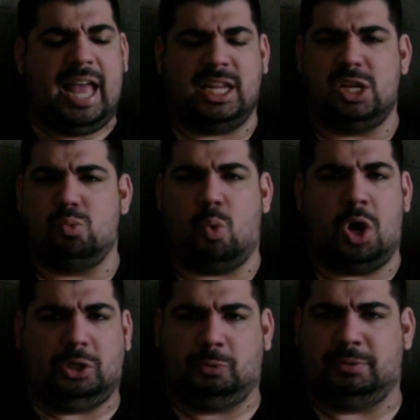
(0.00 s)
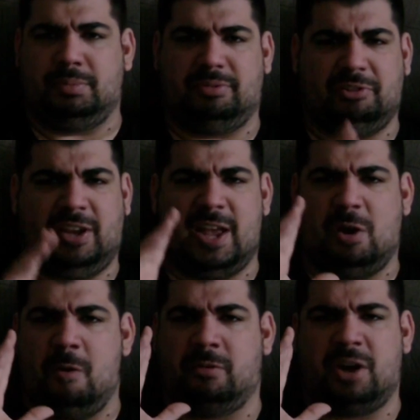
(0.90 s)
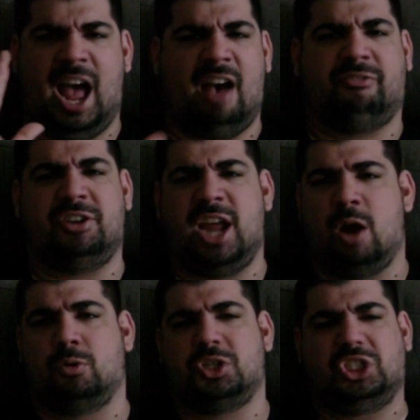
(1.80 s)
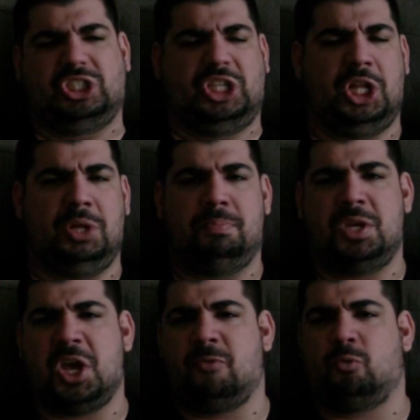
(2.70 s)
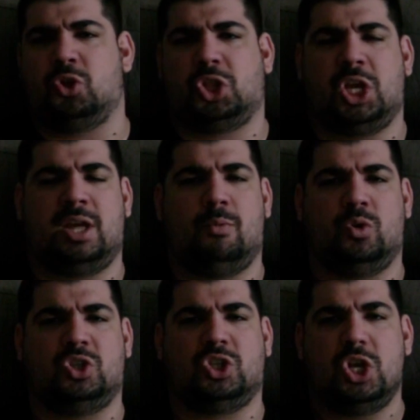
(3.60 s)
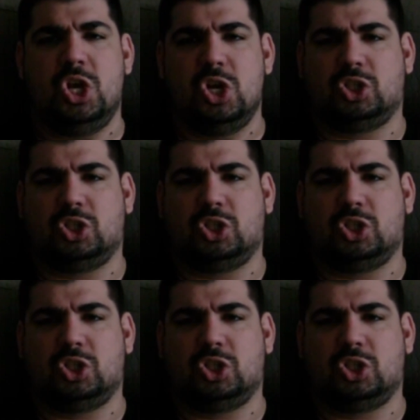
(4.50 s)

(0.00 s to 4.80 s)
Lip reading: and he walked with me for like over half an hour, just telling me everything that was